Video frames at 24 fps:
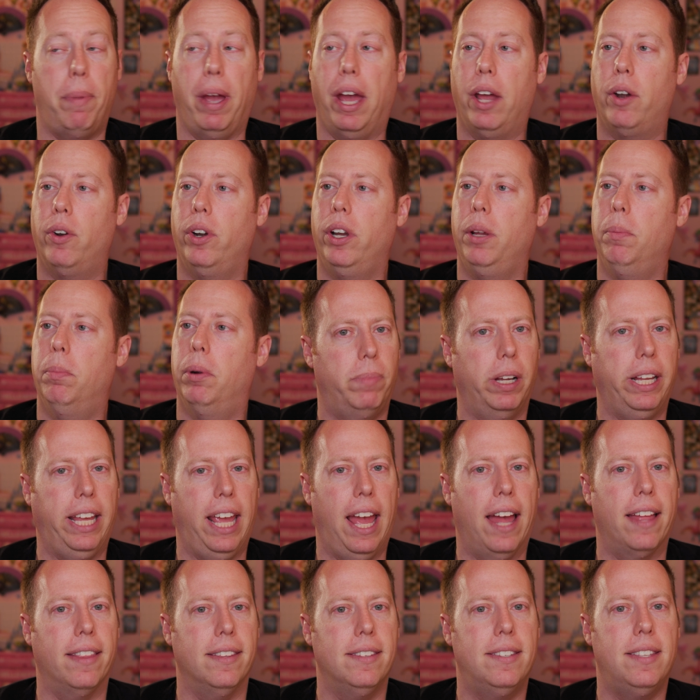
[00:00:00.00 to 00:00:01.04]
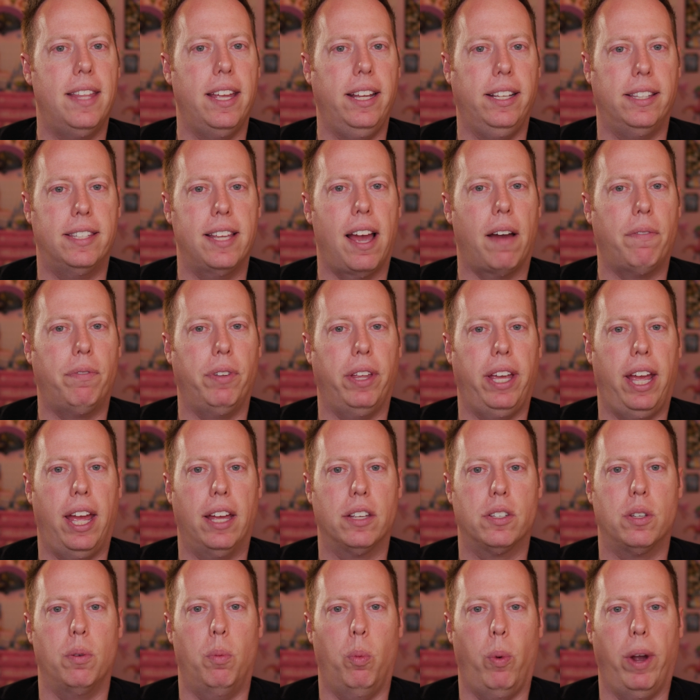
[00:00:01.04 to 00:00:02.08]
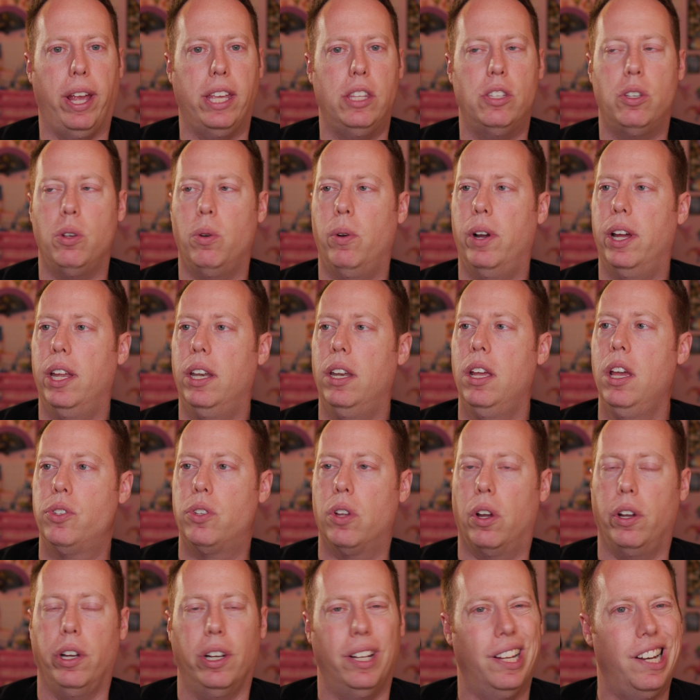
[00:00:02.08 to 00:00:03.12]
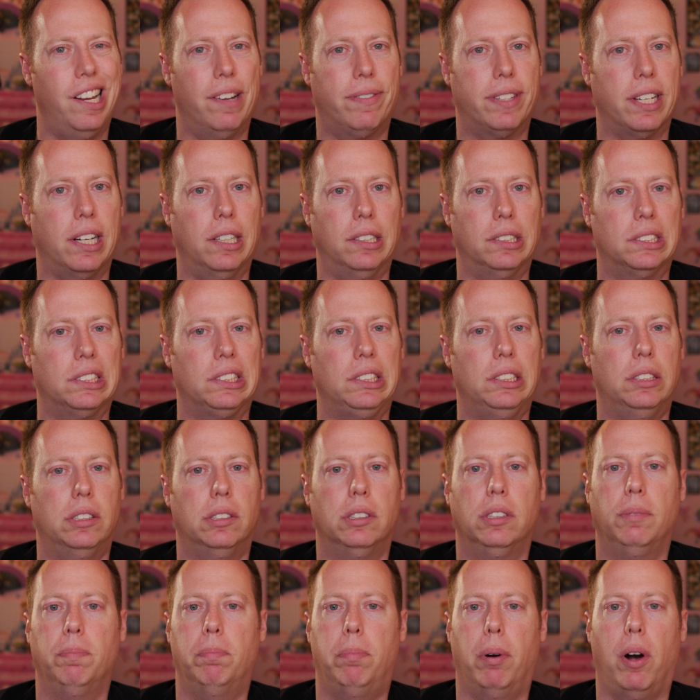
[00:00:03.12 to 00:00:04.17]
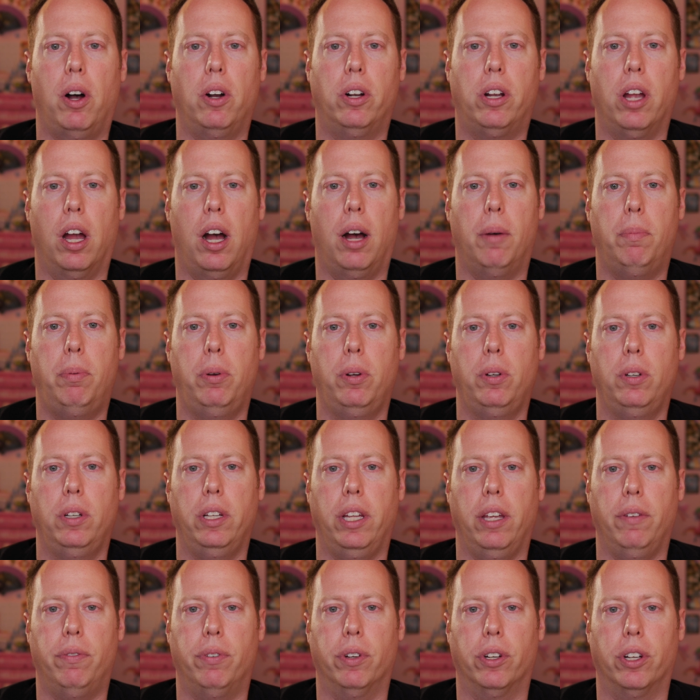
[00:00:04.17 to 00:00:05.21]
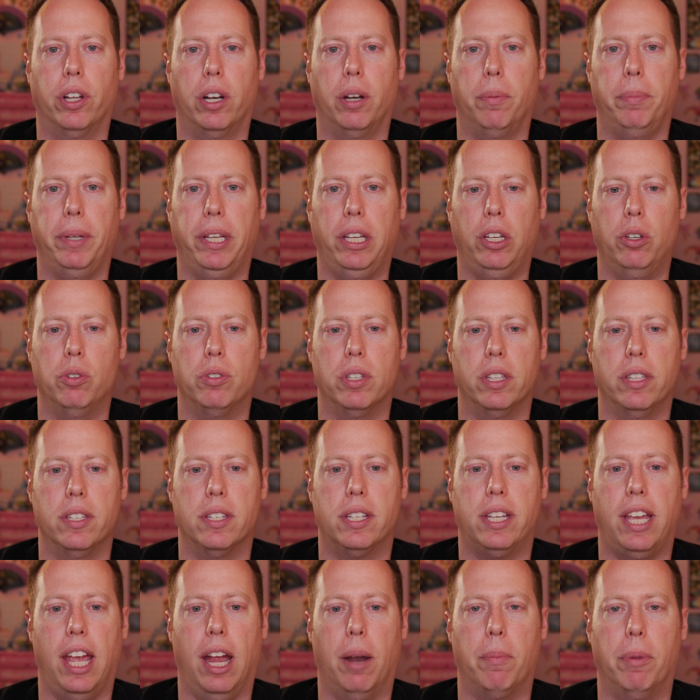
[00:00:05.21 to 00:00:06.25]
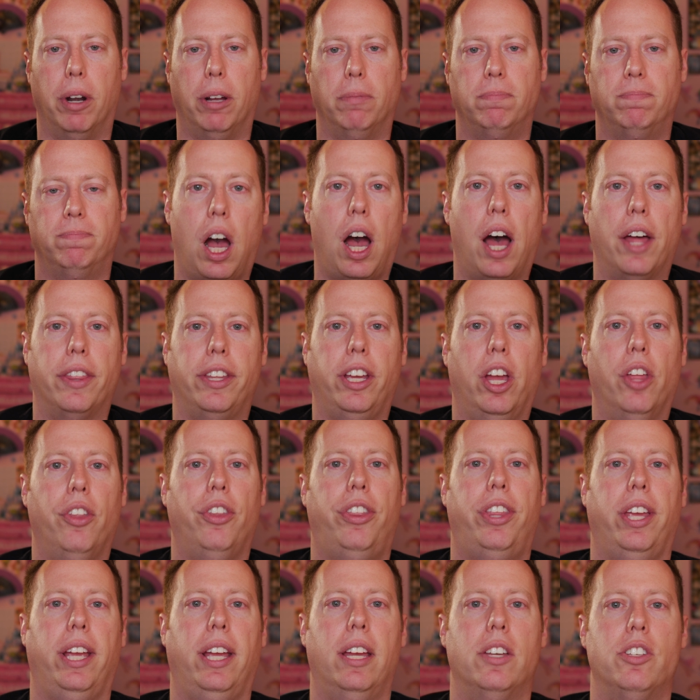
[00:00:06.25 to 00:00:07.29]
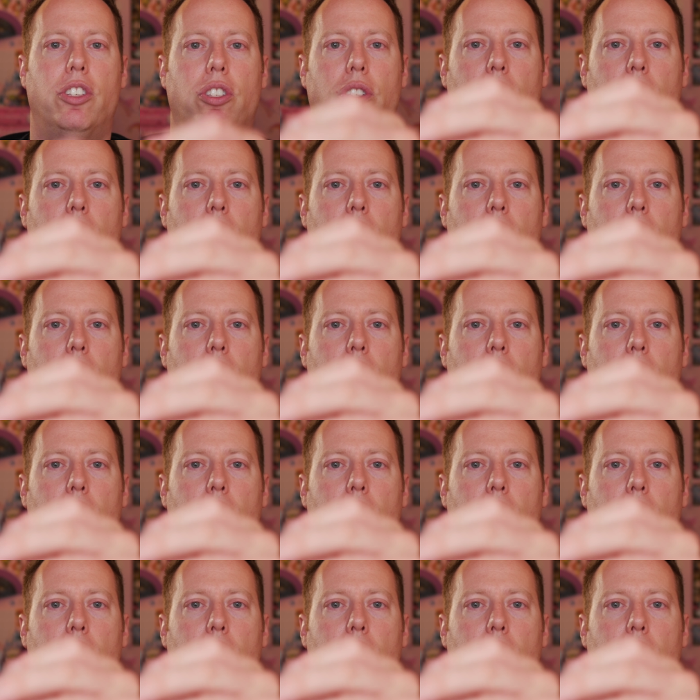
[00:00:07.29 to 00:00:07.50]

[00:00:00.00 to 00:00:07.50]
battery, but yeah, this thing definitely has some weight to it. So you're gonna have to bulk up if you're going to be using this camera. The other thing is